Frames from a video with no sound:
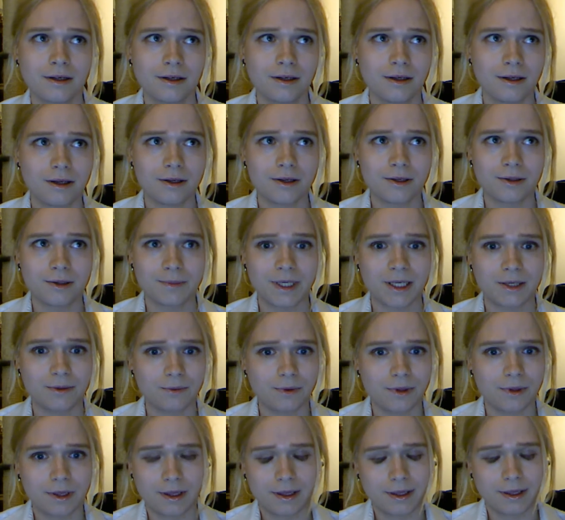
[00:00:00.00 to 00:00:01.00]
you know met
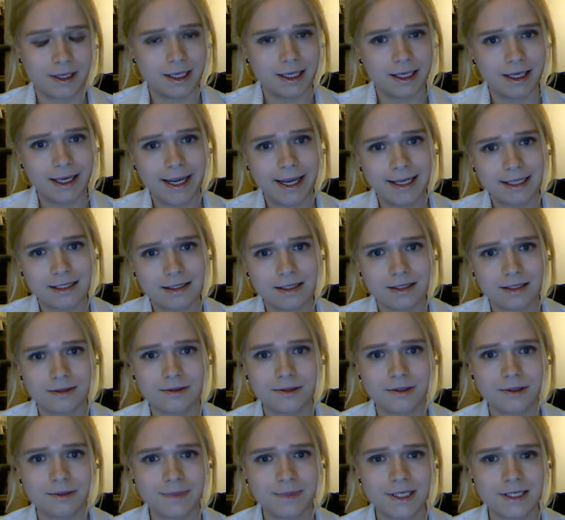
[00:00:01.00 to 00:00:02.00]
with hate
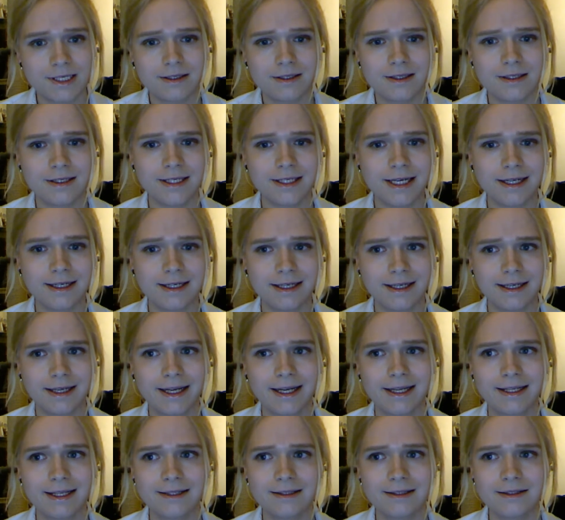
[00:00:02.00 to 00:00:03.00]
or misunderstanding,
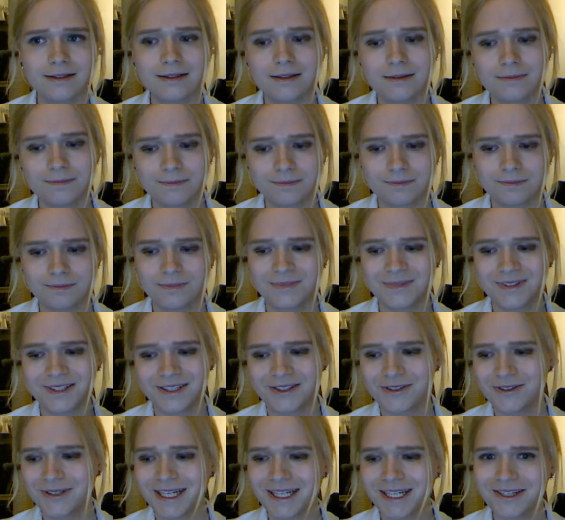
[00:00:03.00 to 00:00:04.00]
and you
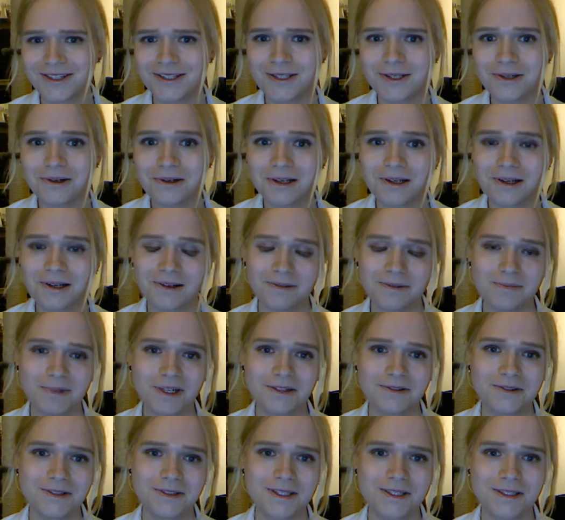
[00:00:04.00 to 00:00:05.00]
know I could talk a lot
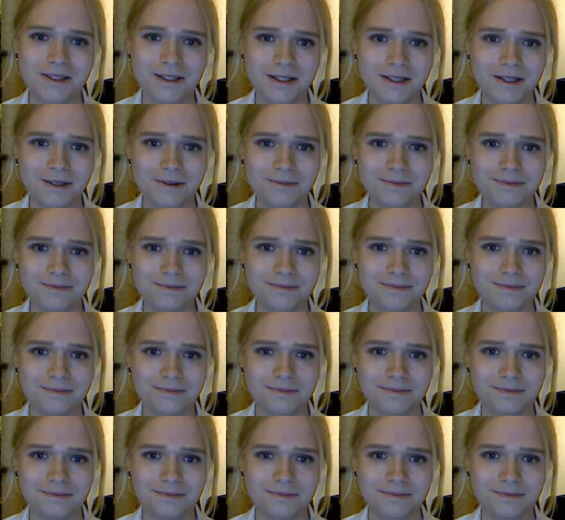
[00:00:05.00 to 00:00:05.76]
about um,